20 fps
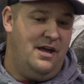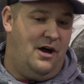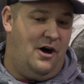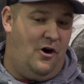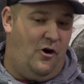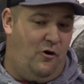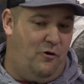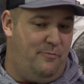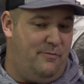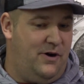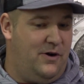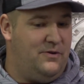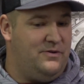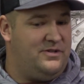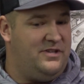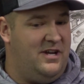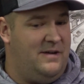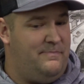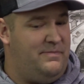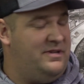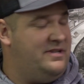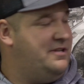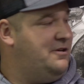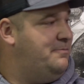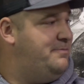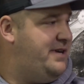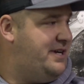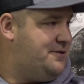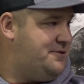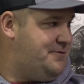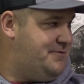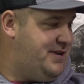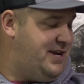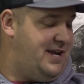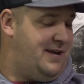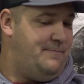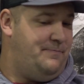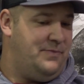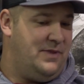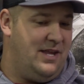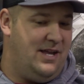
almost up until picture day.